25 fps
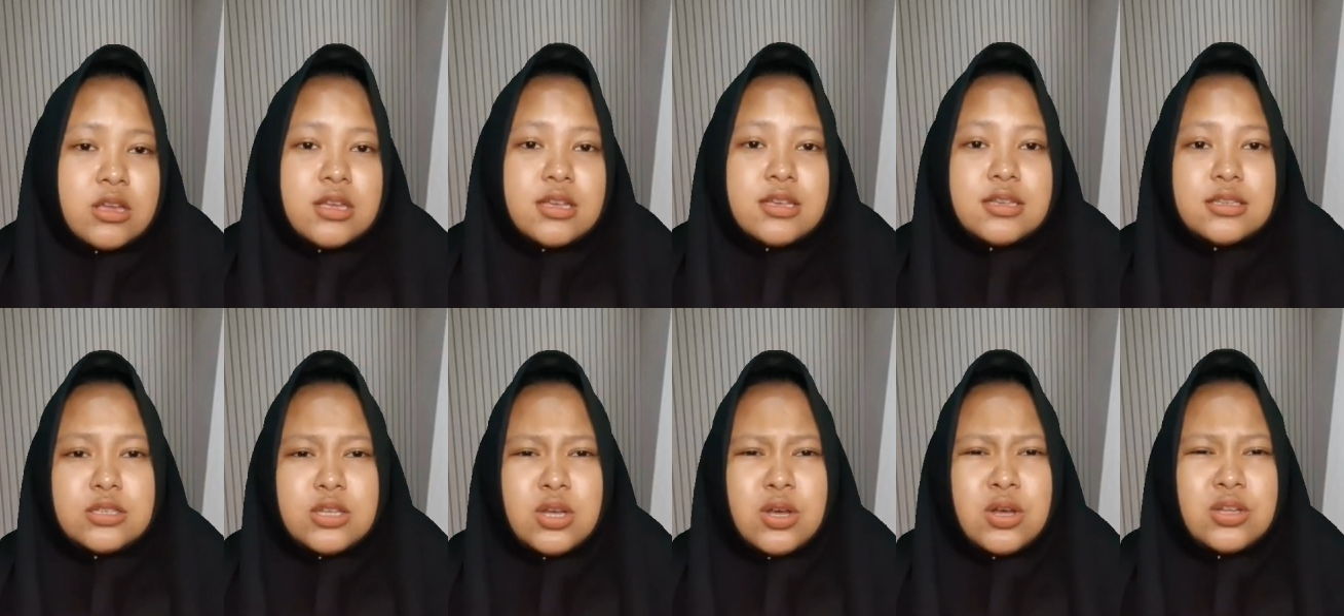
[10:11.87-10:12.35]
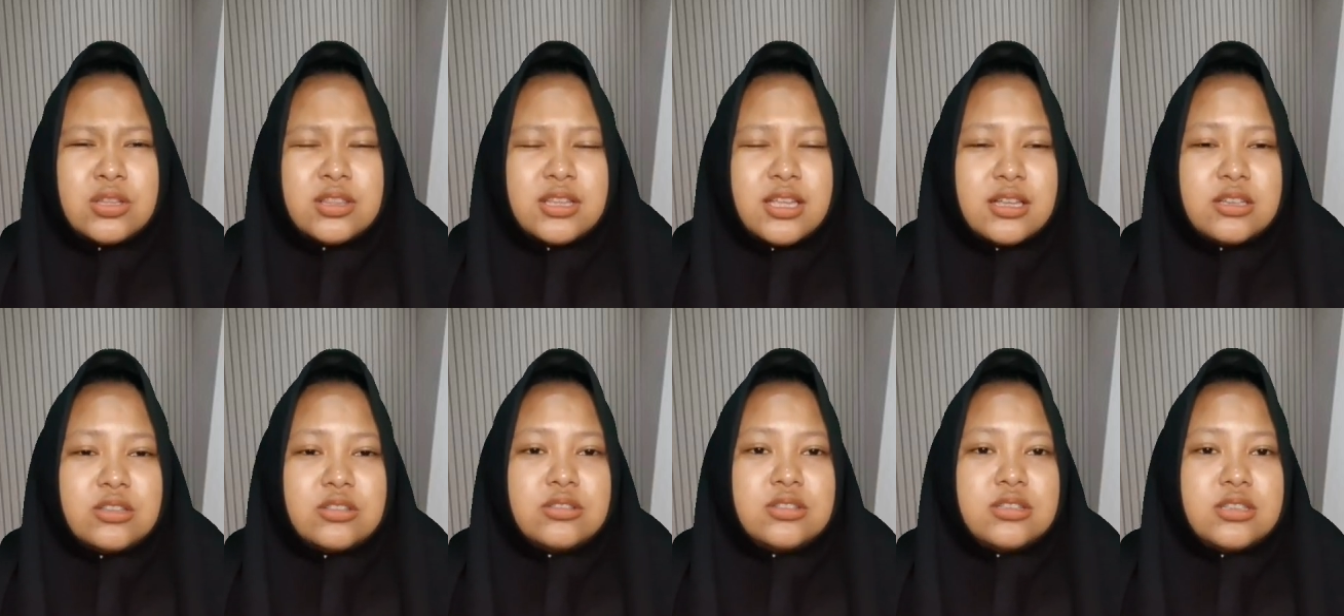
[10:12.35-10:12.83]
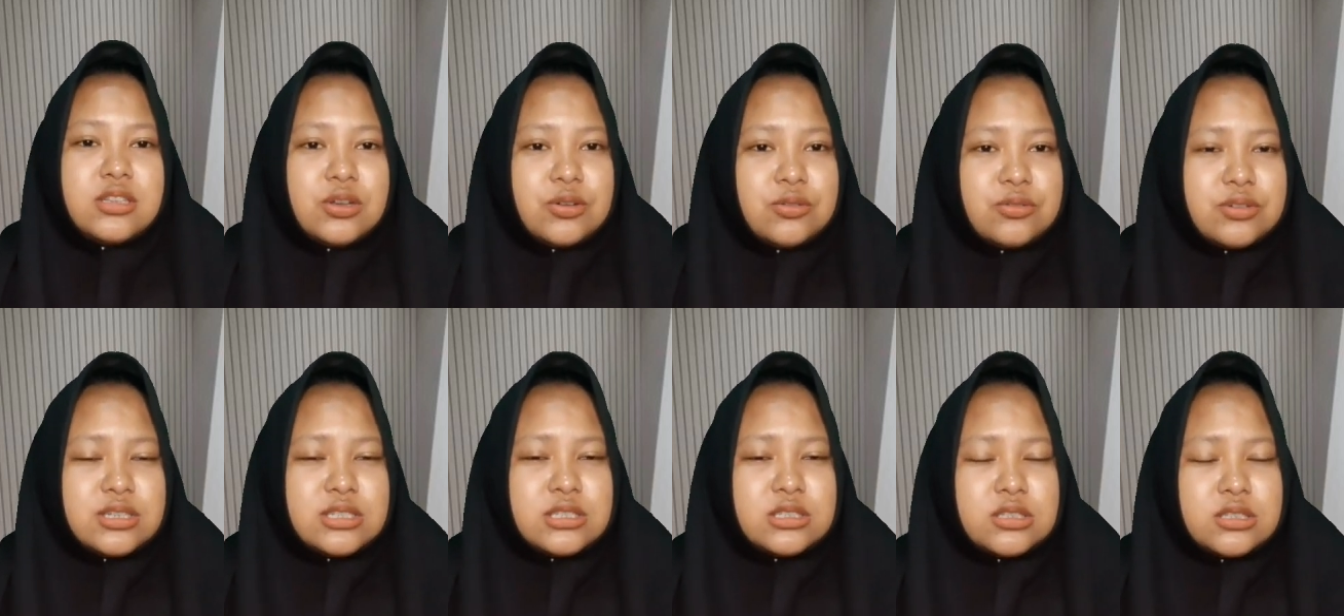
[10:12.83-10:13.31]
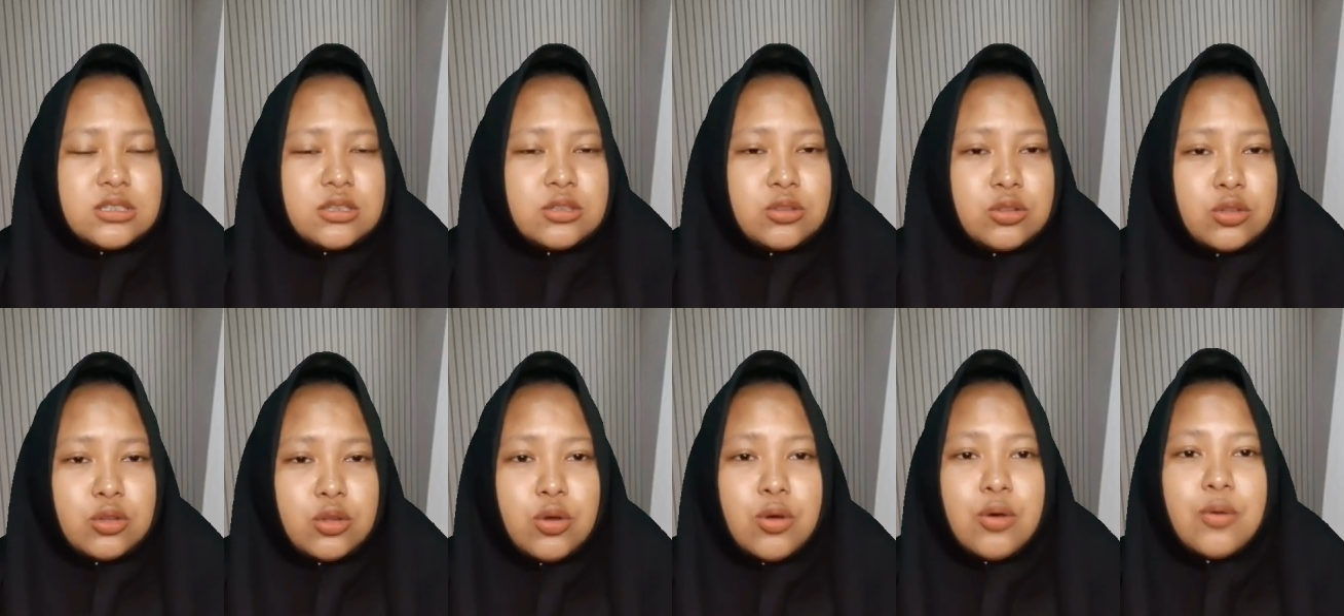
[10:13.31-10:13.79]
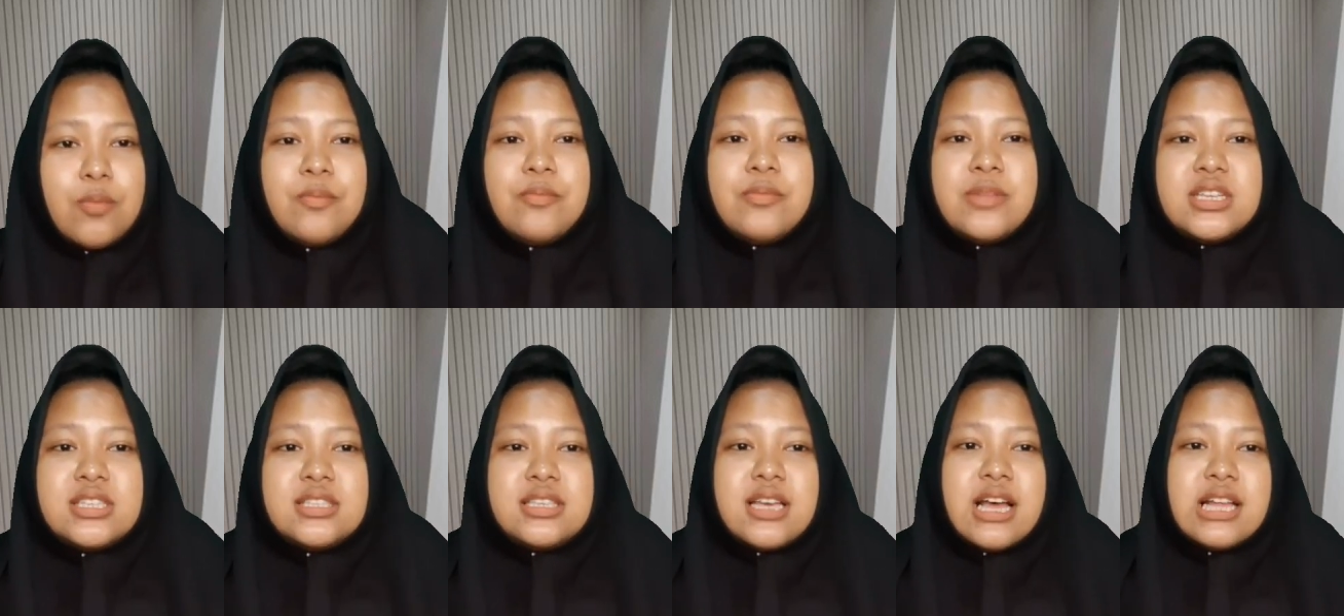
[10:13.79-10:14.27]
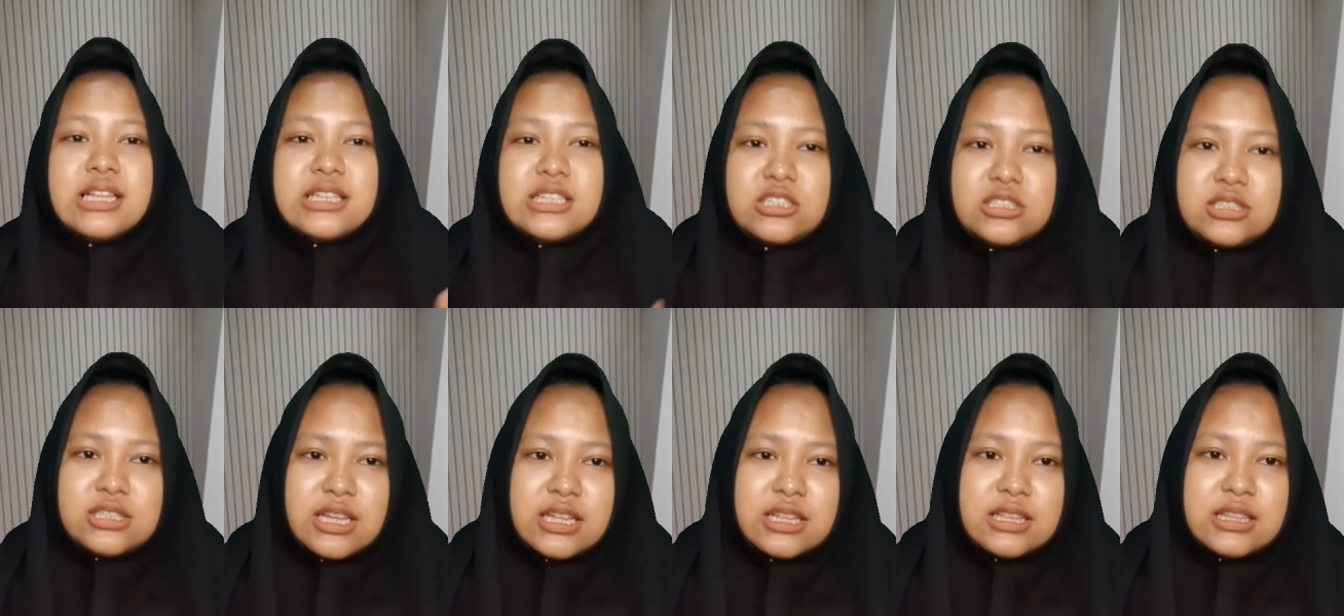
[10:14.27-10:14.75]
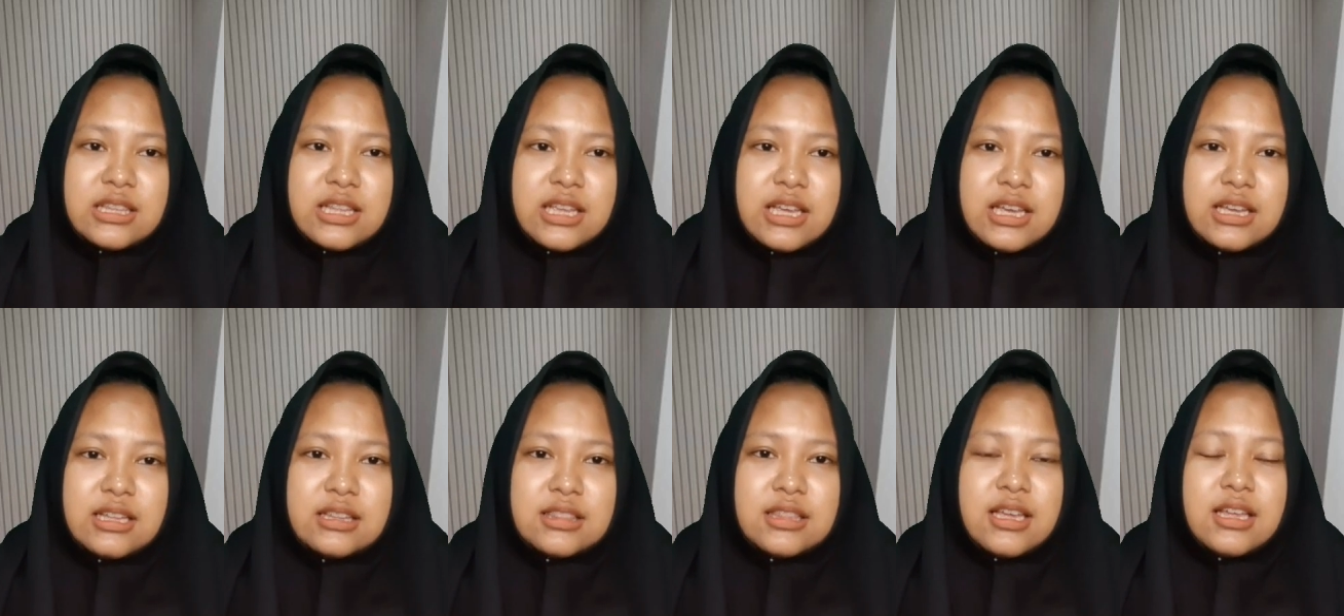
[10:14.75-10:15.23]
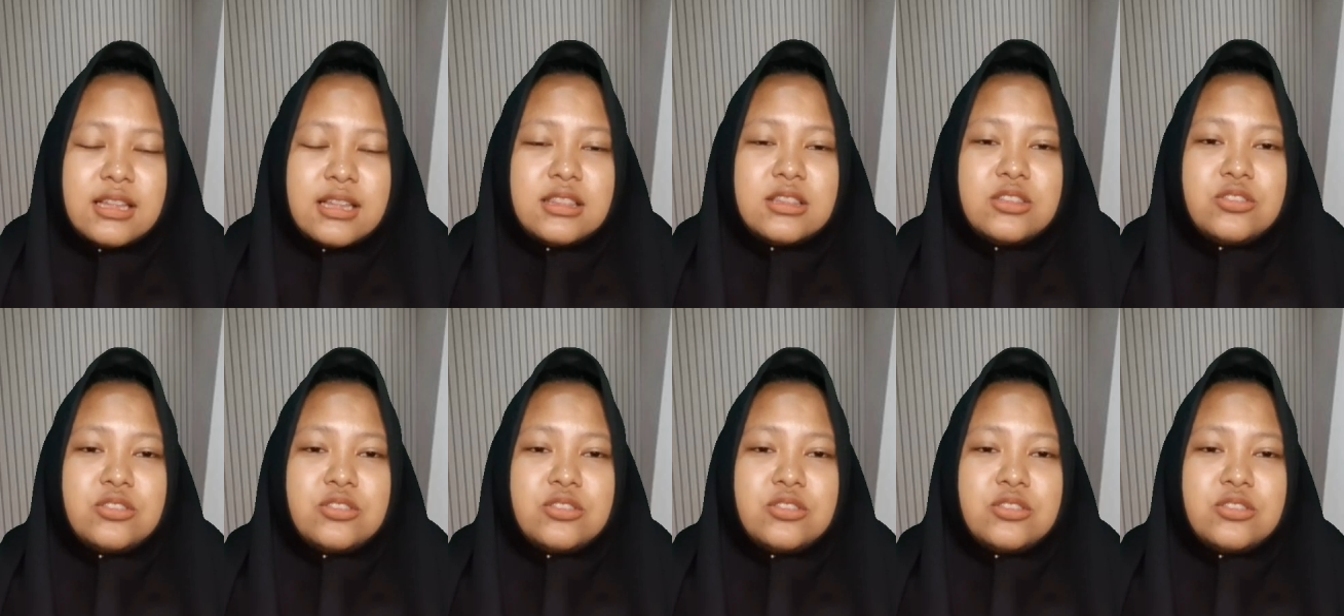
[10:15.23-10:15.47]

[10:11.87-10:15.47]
so that there is no misunderstanding that